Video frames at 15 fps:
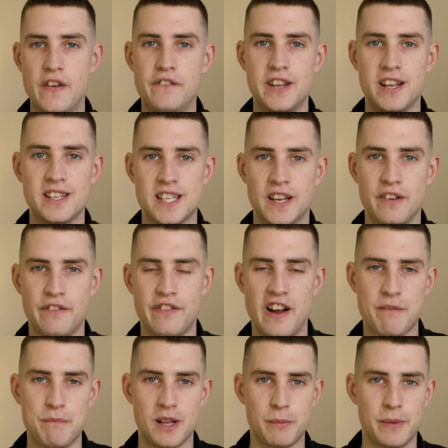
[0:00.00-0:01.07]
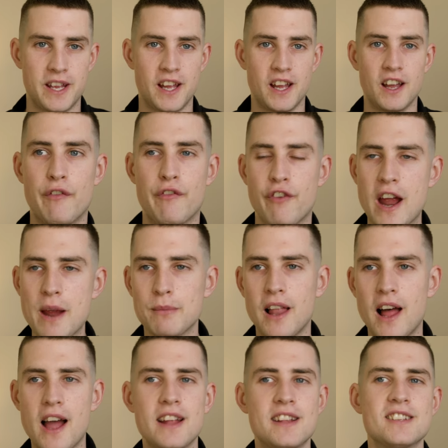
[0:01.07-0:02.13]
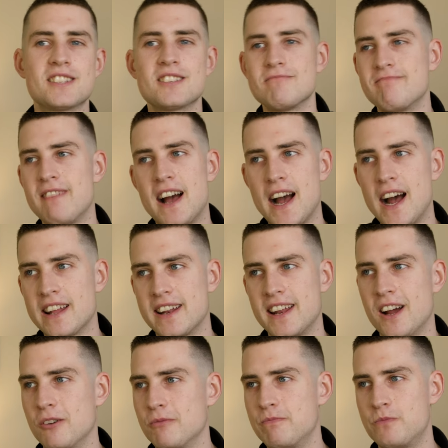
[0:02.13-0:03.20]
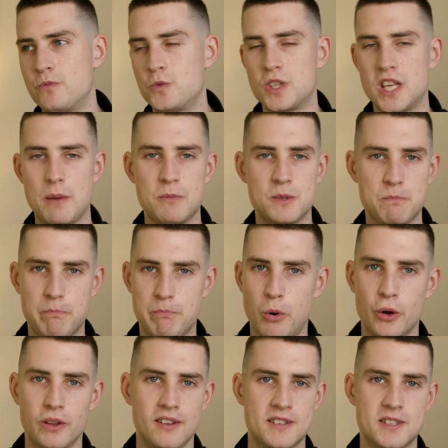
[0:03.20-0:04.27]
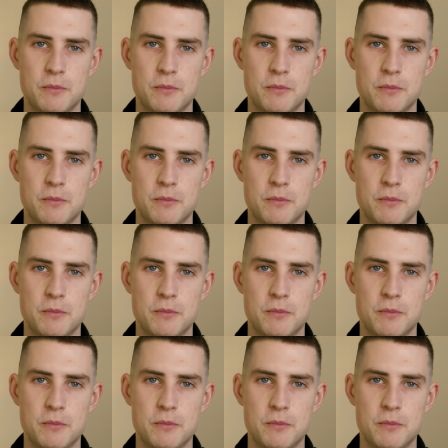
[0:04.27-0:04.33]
50 and 75mm frame lines, I don't know, seems pointless